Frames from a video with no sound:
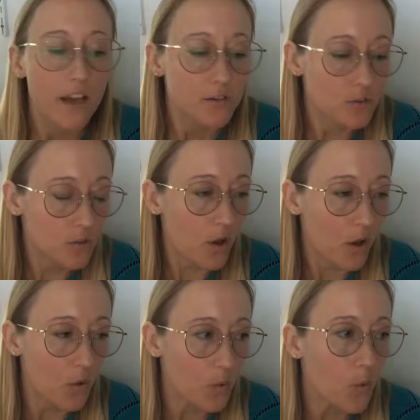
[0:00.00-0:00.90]

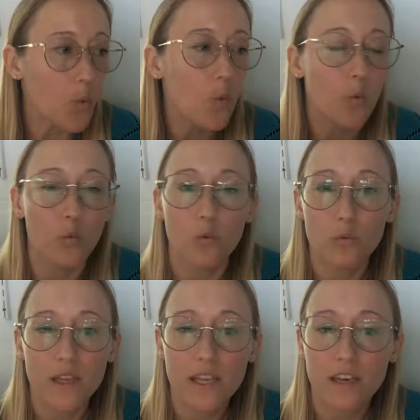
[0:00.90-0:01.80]
So
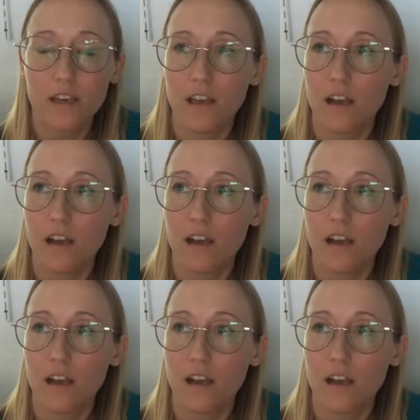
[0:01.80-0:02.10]
when